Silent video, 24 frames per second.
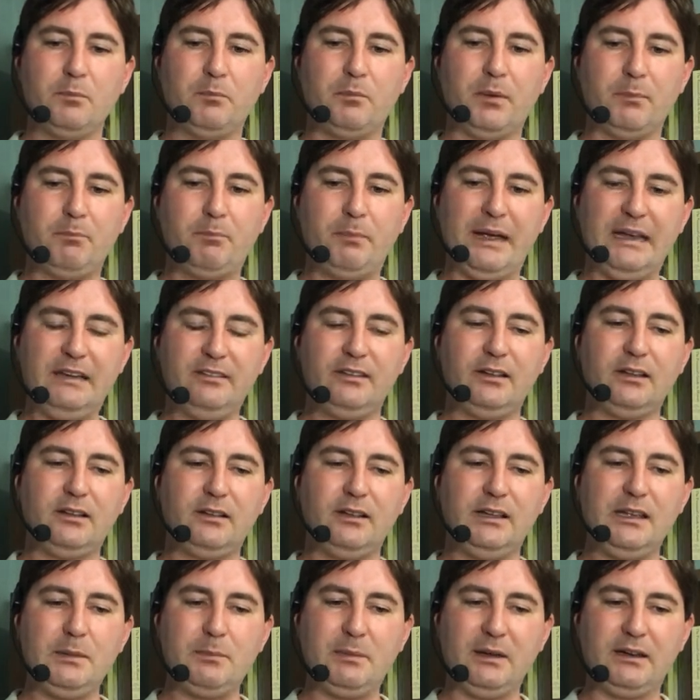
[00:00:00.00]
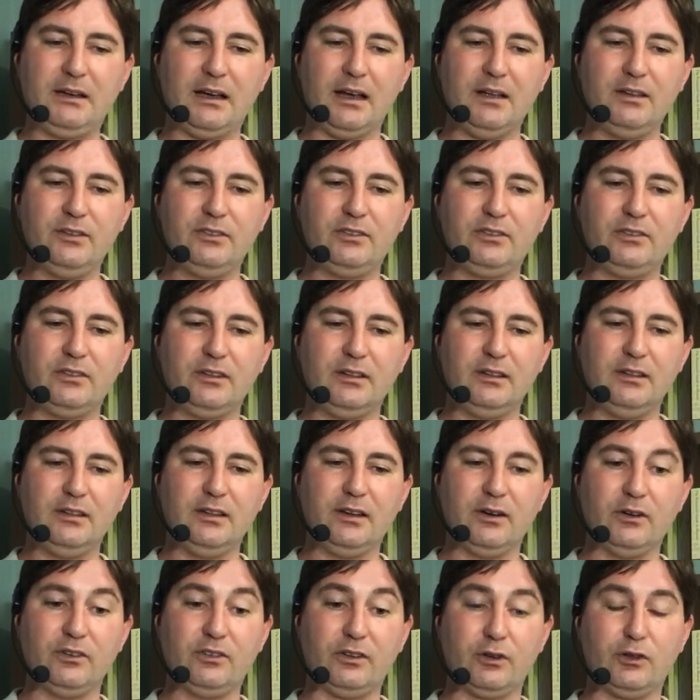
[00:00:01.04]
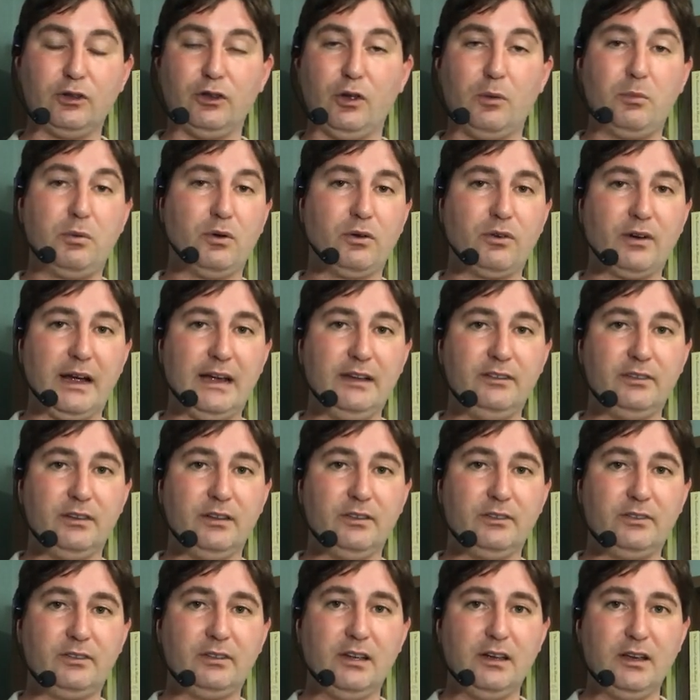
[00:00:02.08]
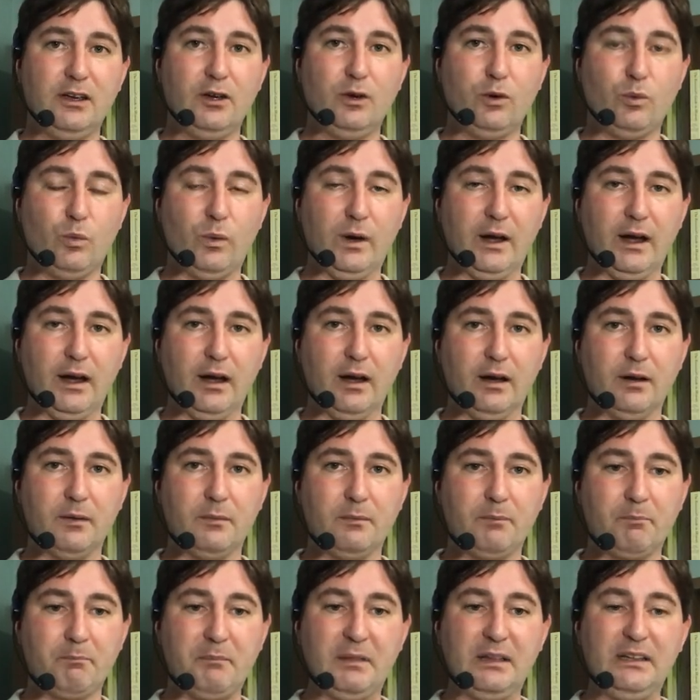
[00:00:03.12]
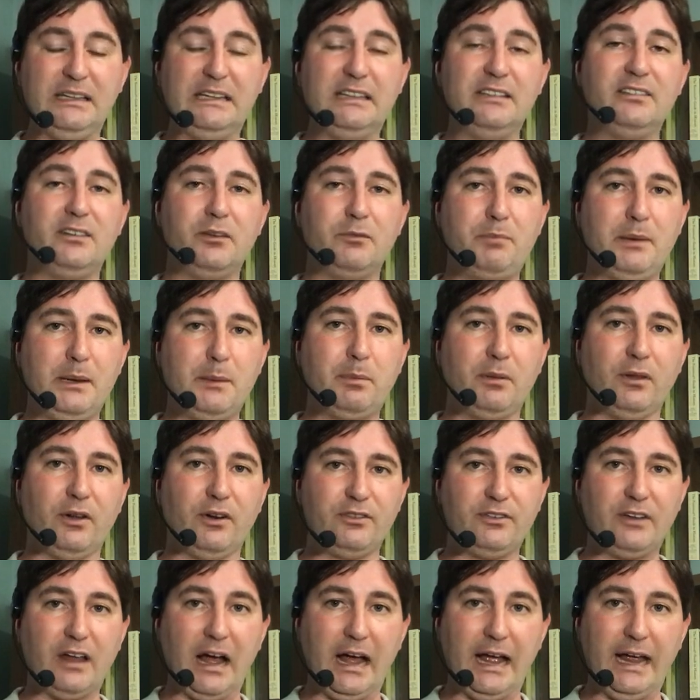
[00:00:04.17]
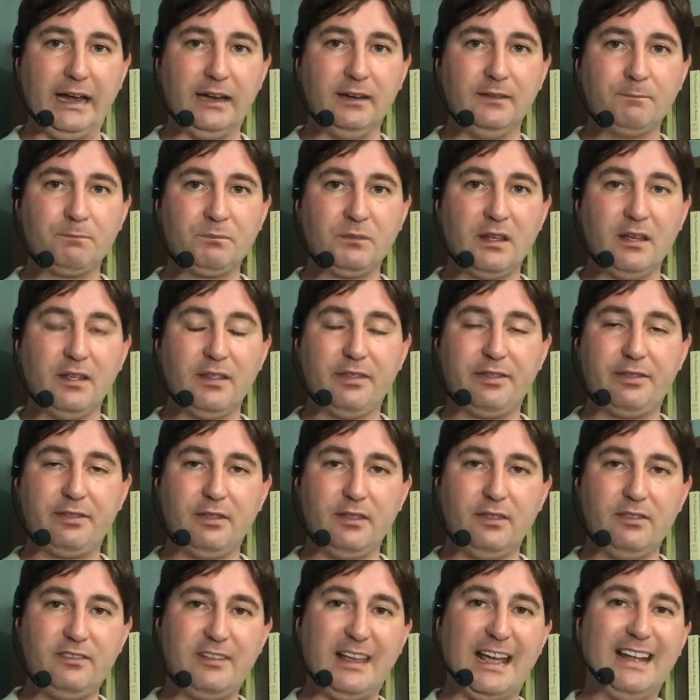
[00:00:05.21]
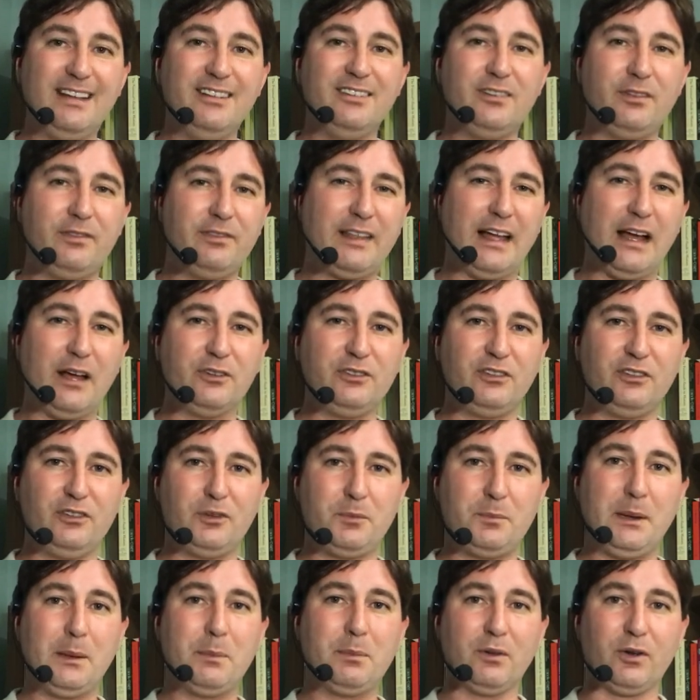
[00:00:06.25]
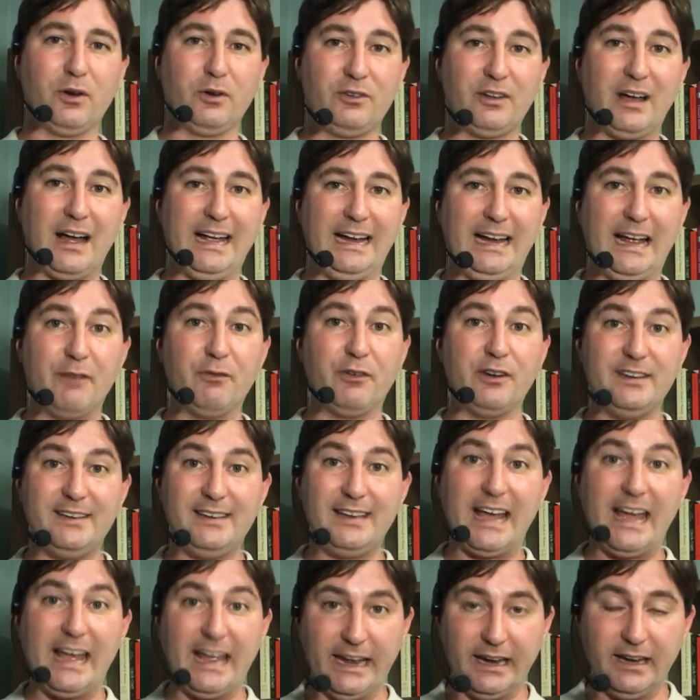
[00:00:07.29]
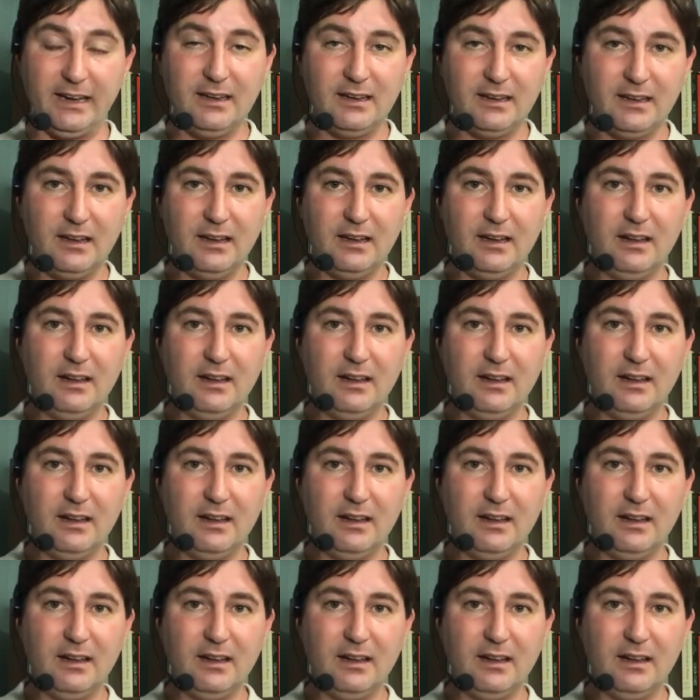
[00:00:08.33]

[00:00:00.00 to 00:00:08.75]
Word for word: but basically because there's a global crisis where millions of people are dying, tens of thousands of people are dying every day,